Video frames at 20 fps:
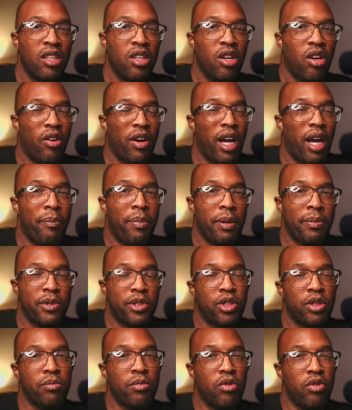on how people
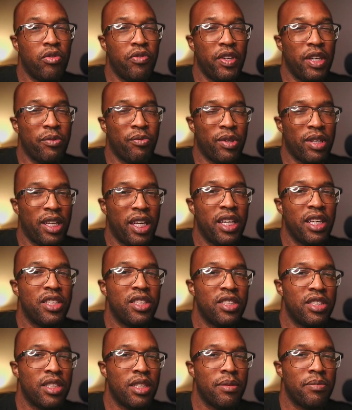should move in
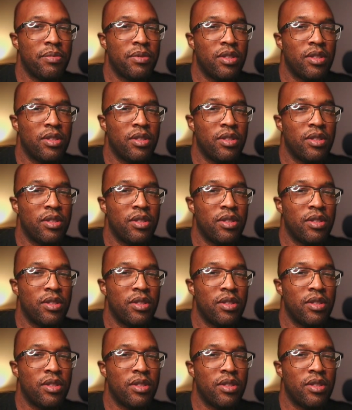relationships?